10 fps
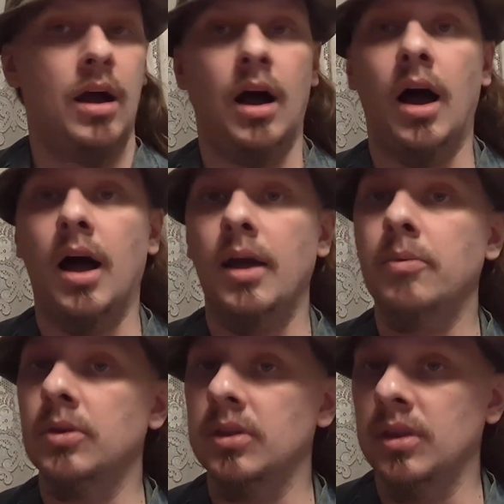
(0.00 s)
I
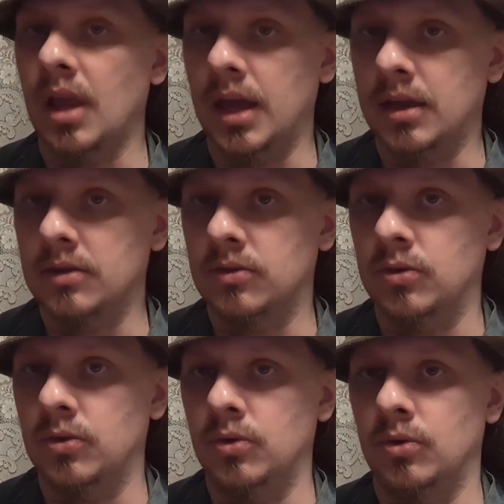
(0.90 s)
would like
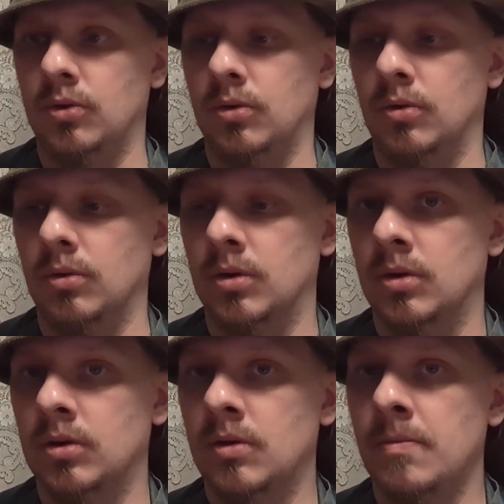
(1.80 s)
to
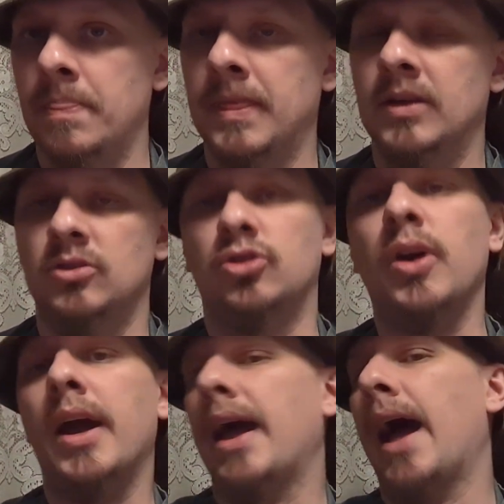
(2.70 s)

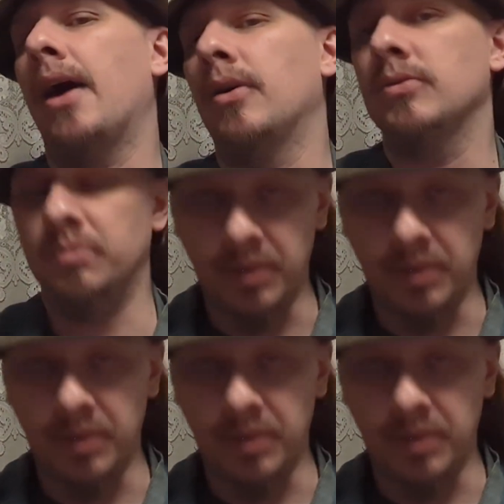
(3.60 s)
try out,